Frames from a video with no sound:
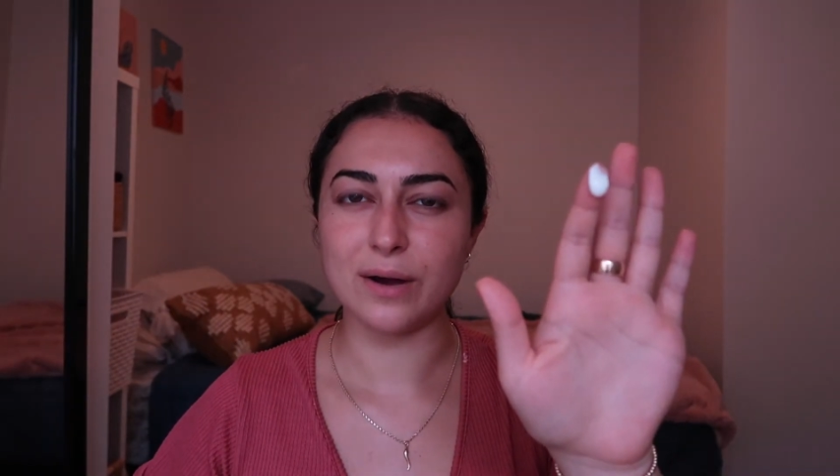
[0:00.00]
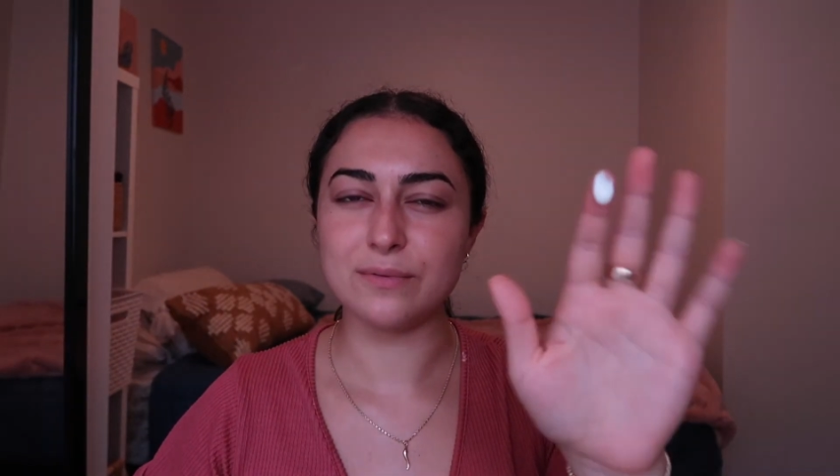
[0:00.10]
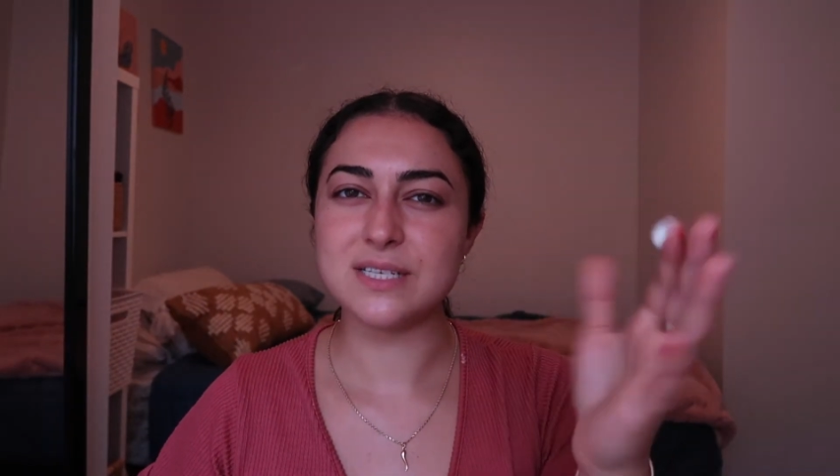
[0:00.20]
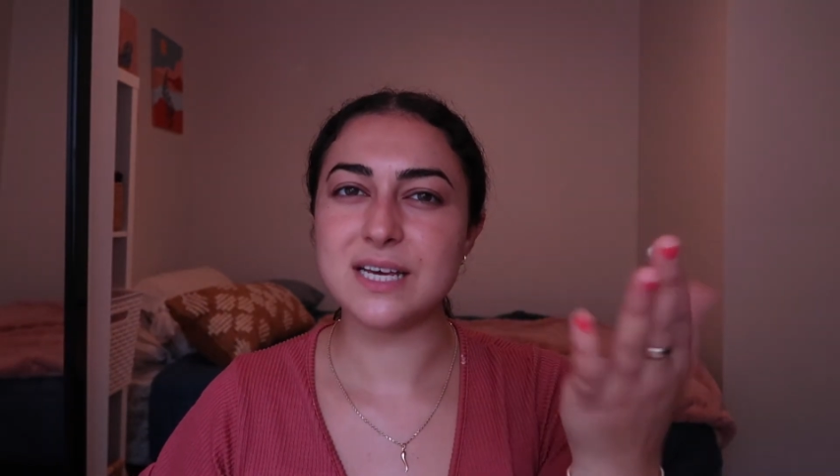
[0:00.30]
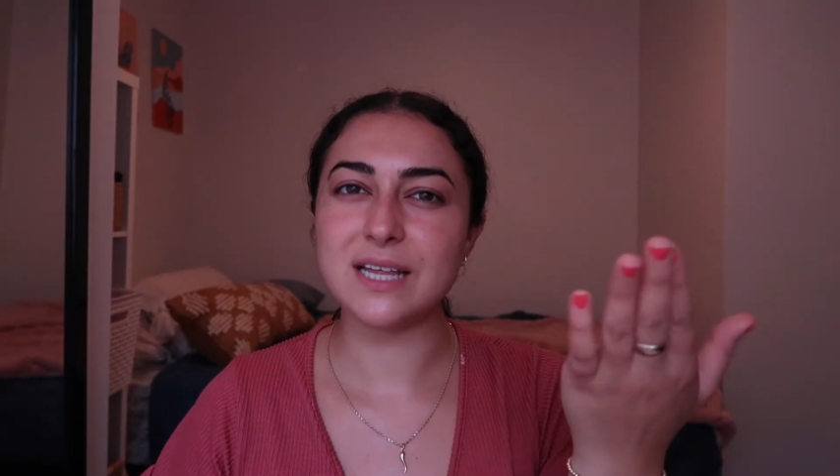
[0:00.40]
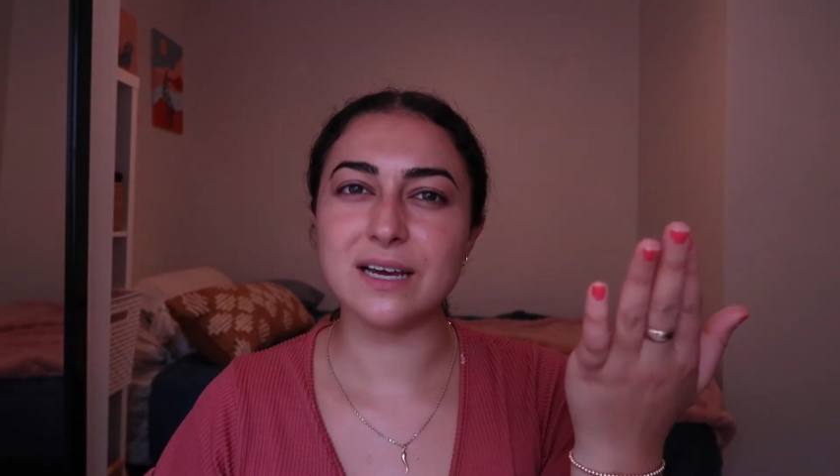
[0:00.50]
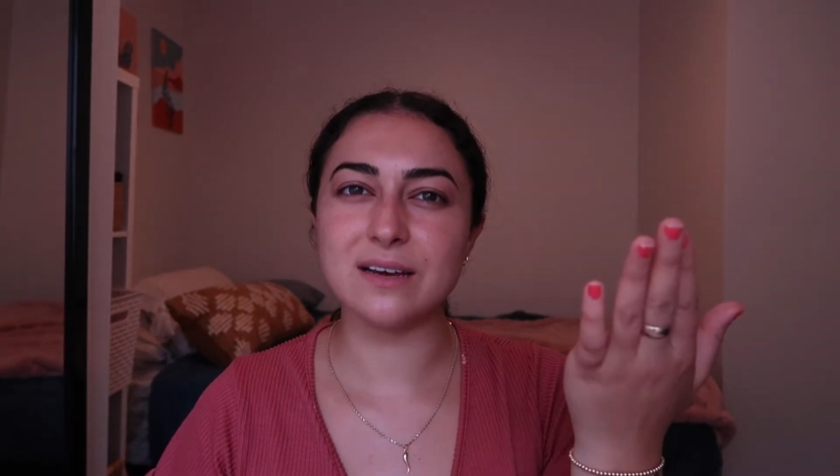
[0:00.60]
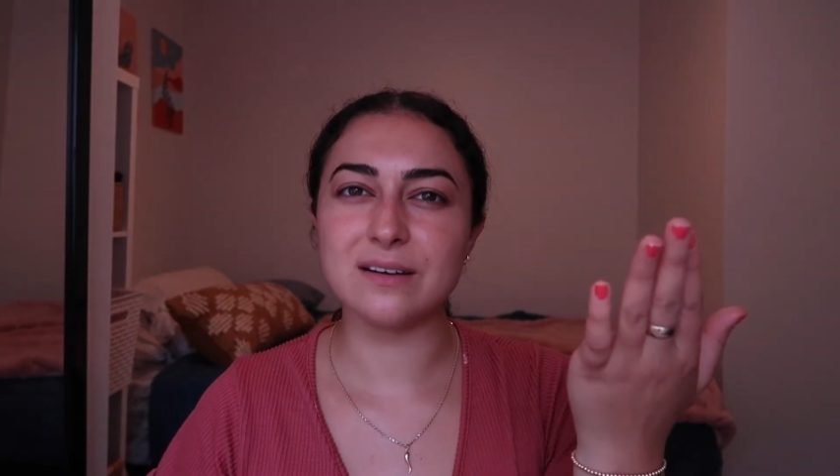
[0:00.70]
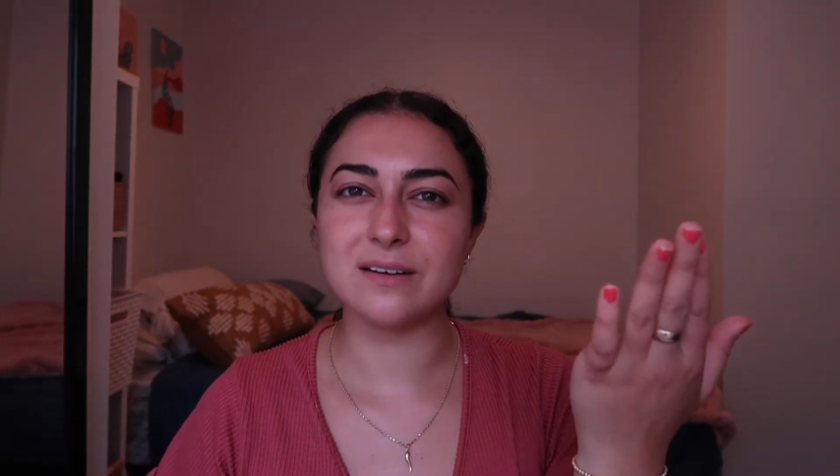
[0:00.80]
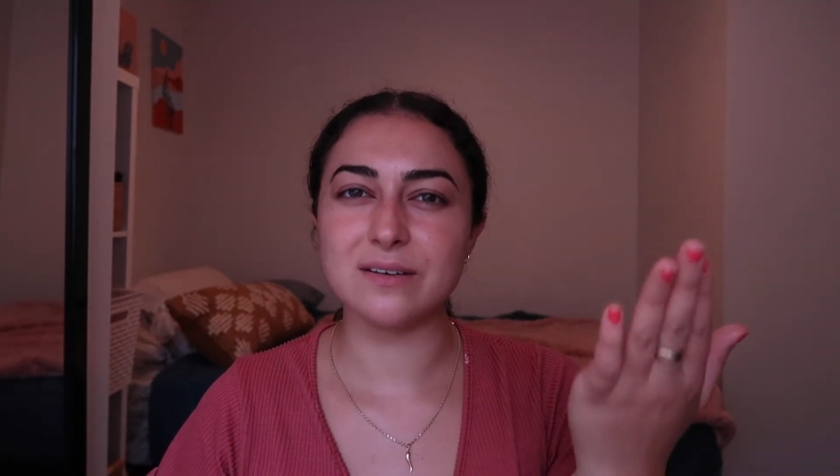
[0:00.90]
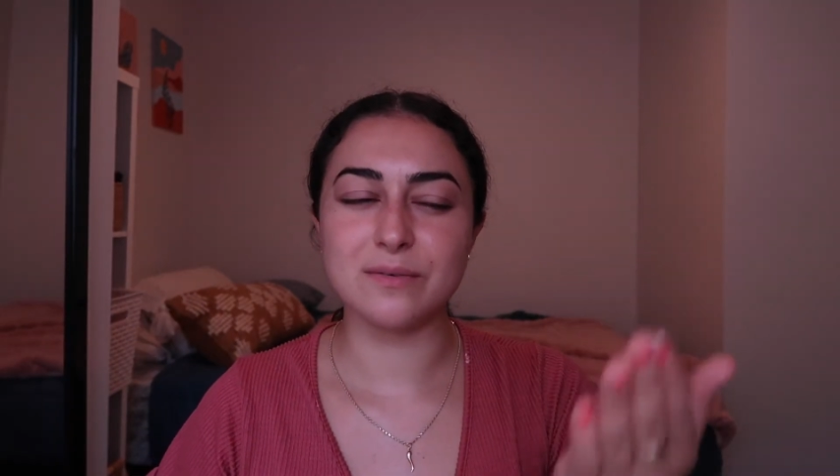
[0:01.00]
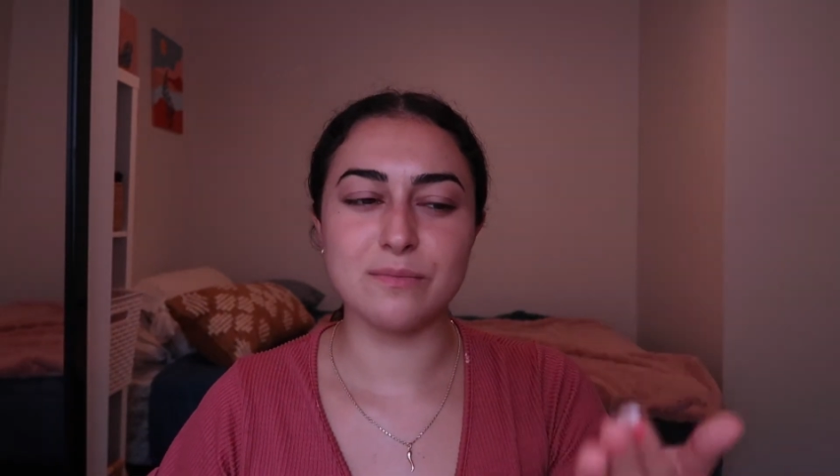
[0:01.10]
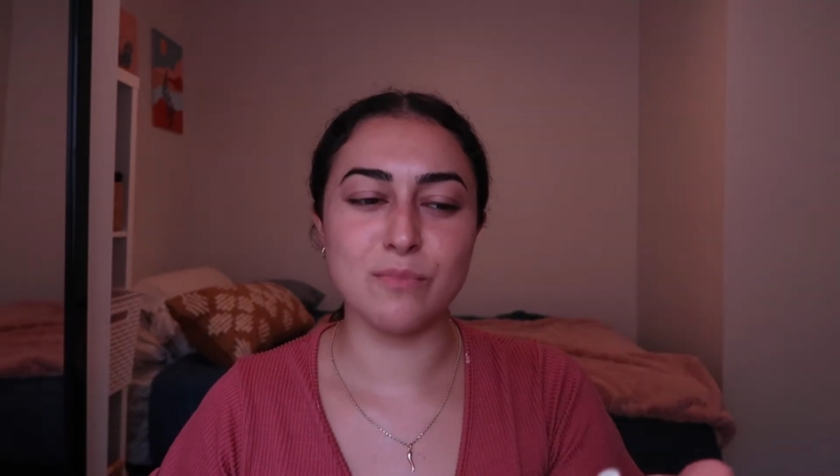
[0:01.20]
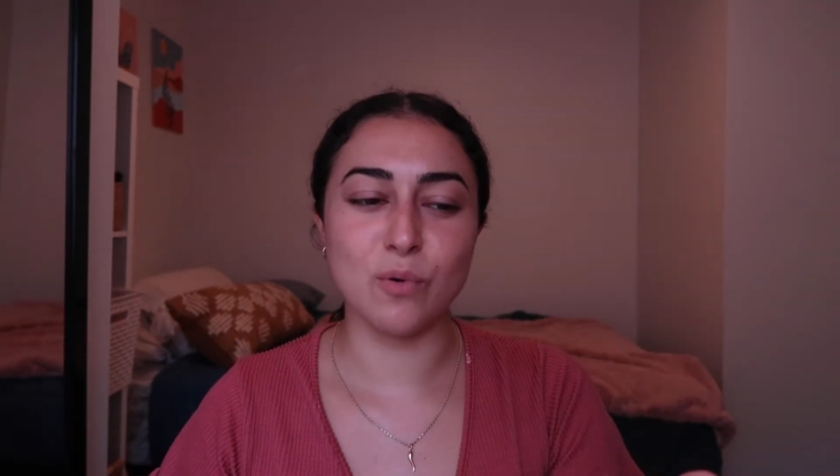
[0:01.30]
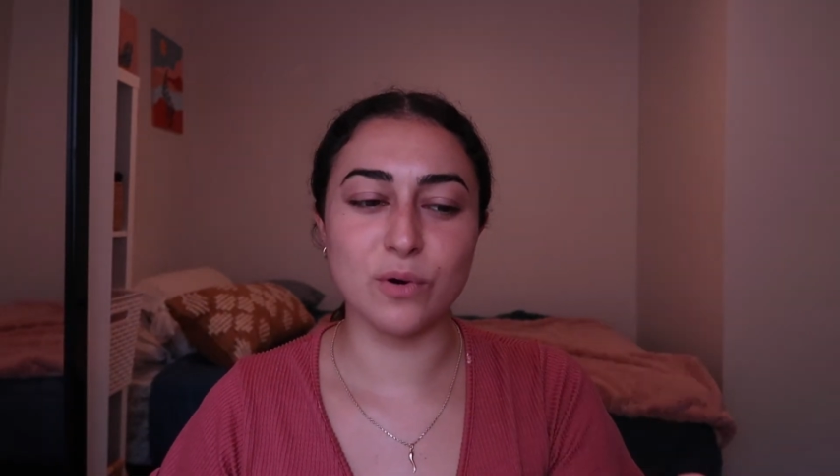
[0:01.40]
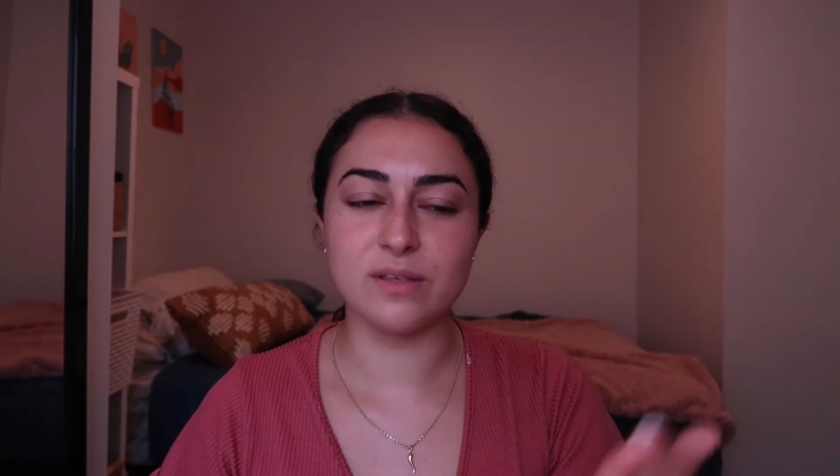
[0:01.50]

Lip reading: I would say like more